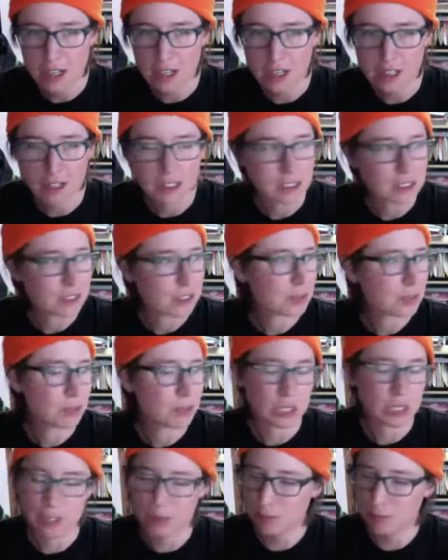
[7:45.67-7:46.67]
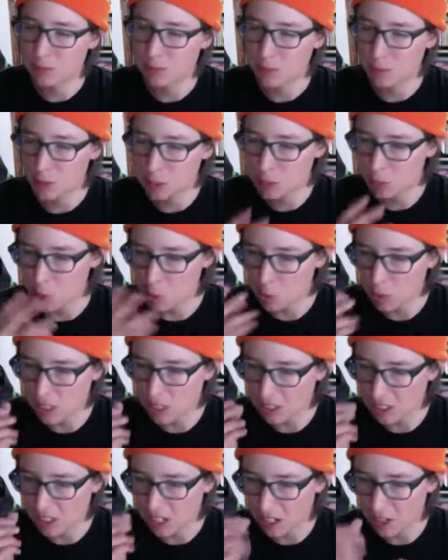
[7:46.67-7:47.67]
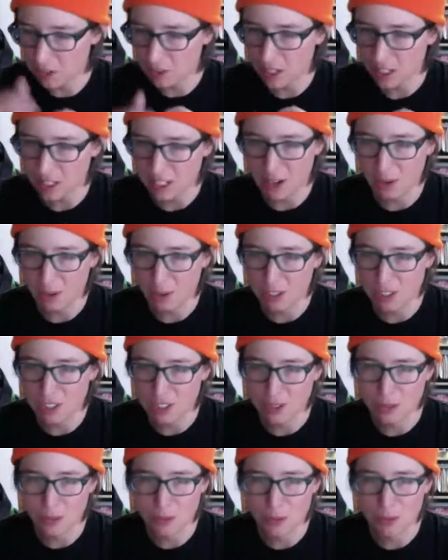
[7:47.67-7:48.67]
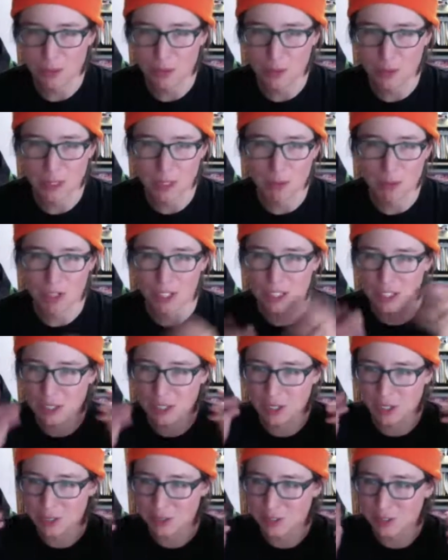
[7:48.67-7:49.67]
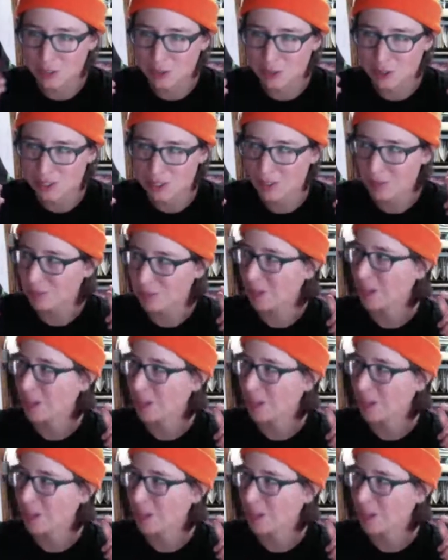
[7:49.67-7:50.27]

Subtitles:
It's really smoky in the air right now, which for me brings a lot of interest of